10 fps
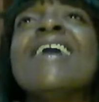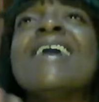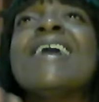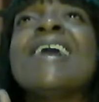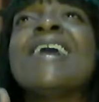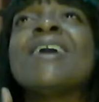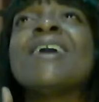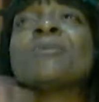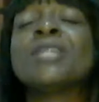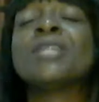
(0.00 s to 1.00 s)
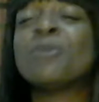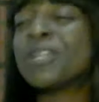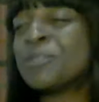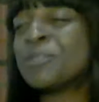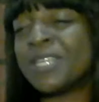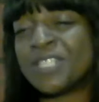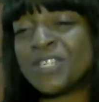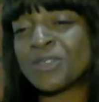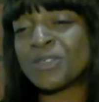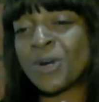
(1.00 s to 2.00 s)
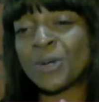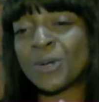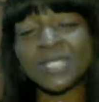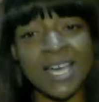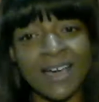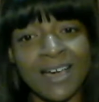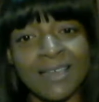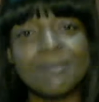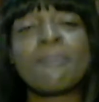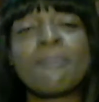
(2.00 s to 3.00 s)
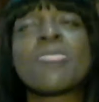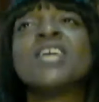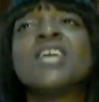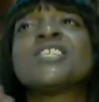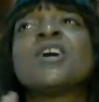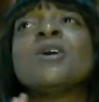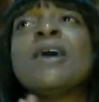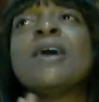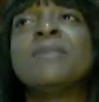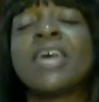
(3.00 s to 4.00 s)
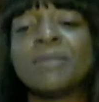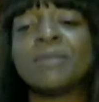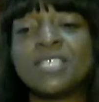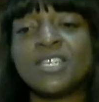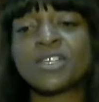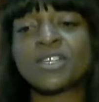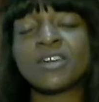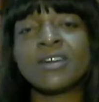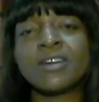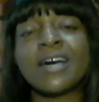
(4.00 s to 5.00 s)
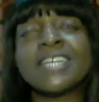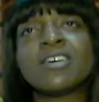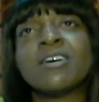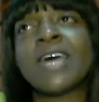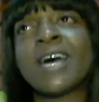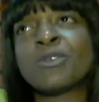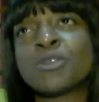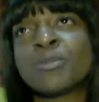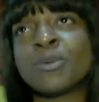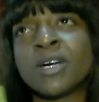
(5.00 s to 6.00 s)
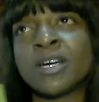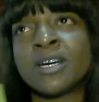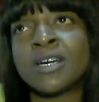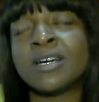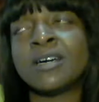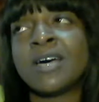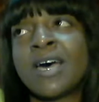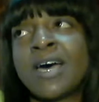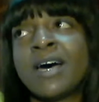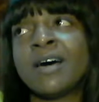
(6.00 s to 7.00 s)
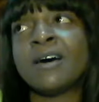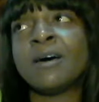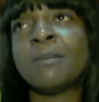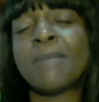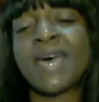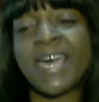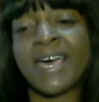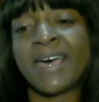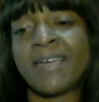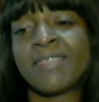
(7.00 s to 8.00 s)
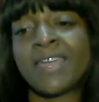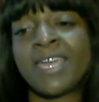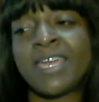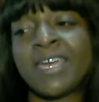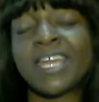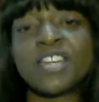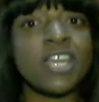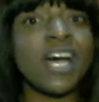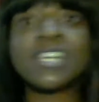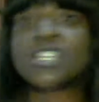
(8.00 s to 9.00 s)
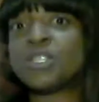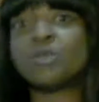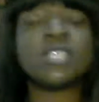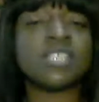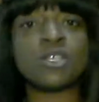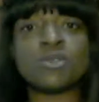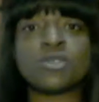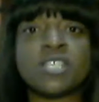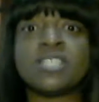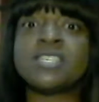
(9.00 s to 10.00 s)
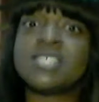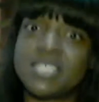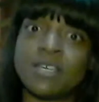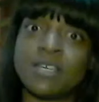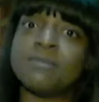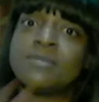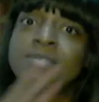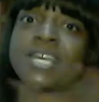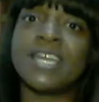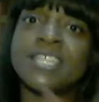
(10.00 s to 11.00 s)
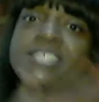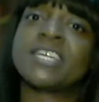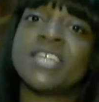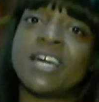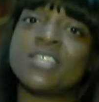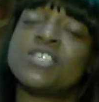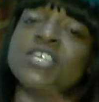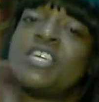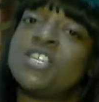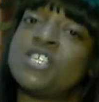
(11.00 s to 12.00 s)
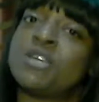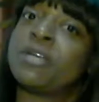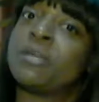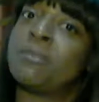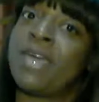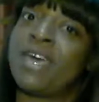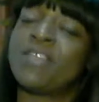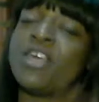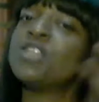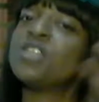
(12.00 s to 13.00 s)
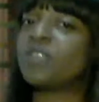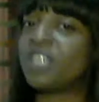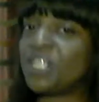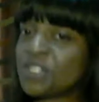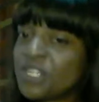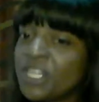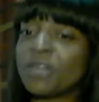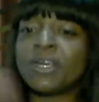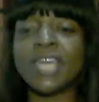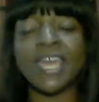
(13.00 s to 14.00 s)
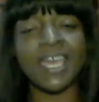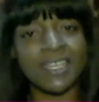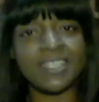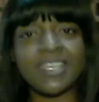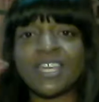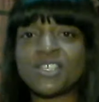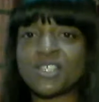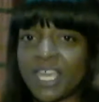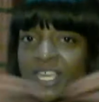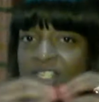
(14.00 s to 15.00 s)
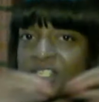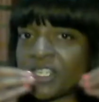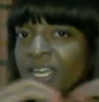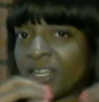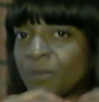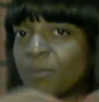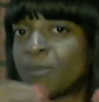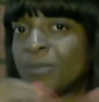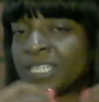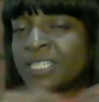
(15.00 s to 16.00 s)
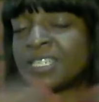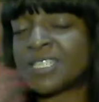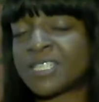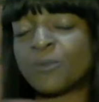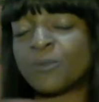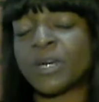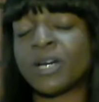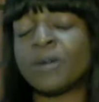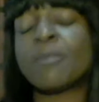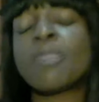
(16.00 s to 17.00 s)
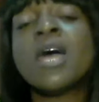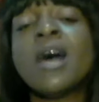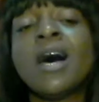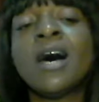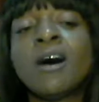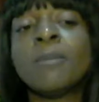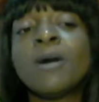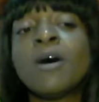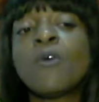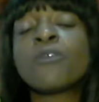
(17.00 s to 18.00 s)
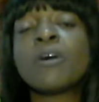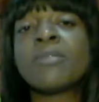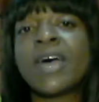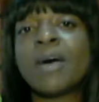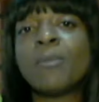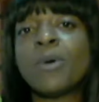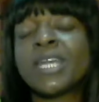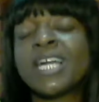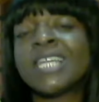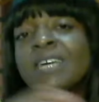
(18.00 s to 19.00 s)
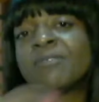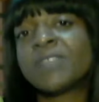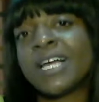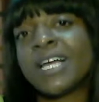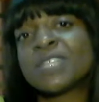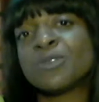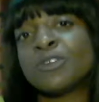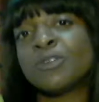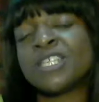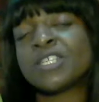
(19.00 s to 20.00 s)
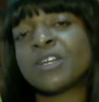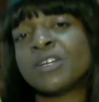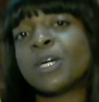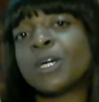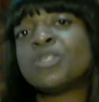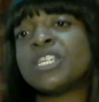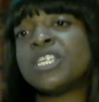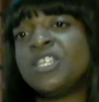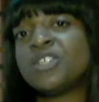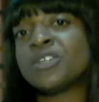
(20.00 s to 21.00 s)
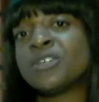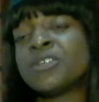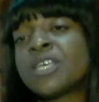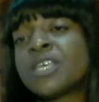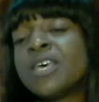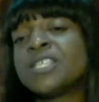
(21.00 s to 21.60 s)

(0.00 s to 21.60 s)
I really wanted to be a teacher the whole time. So I became a teacher. I taught algebra, math, and I got students interested in STEM, science, technology, engineering, and math. So the engineering and the education kind of lended itself well. From that point, I left the classroom and started coaching teachers.